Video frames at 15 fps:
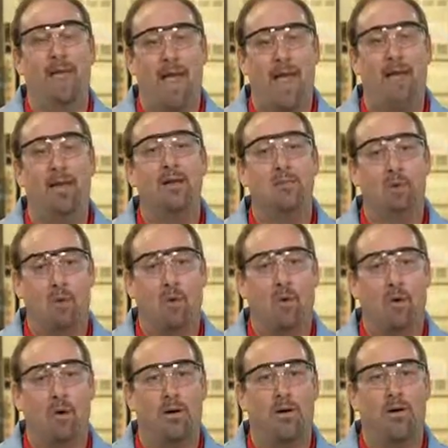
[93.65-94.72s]
and
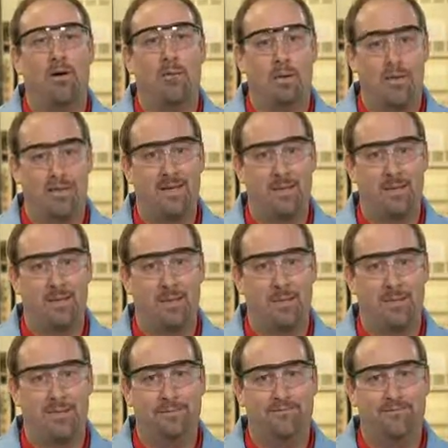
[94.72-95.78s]
more method
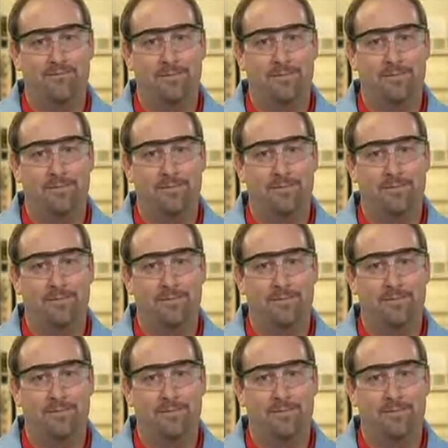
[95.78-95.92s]
development.